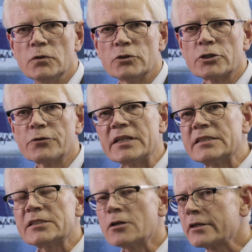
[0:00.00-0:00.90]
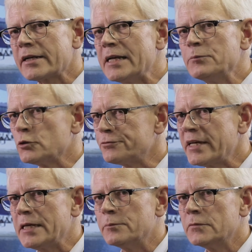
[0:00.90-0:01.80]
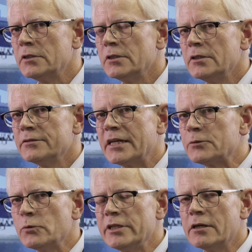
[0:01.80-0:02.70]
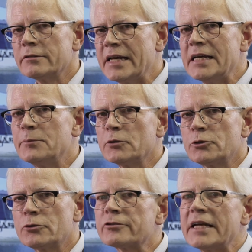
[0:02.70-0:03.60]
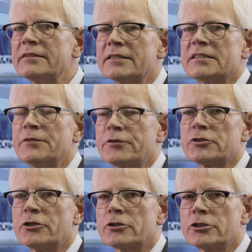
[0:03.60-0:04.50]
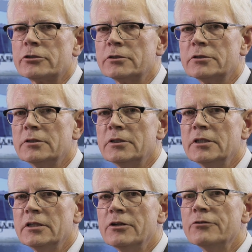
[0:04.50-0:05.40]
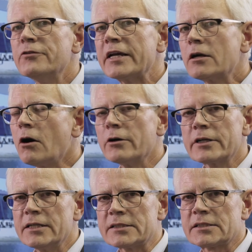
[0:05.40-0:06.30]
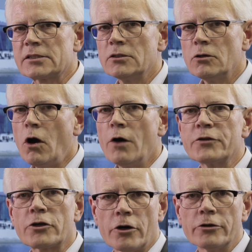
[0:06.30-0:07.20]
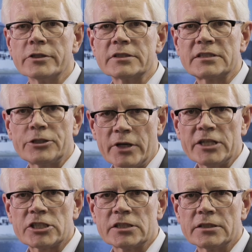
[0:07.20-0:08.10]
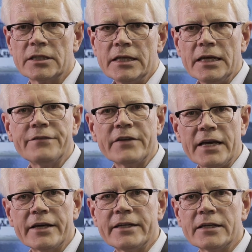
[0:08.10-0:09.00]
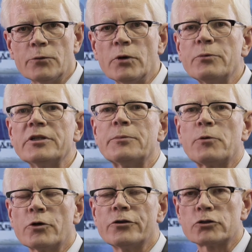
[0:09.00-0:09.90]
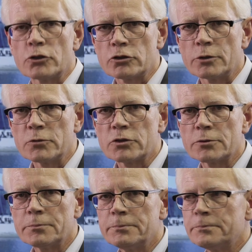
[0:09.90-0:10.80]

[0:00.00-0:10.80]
So this is our claim to fame, that we are able to create this infrastructure regardless of the current situation in the area where we deploy the systems.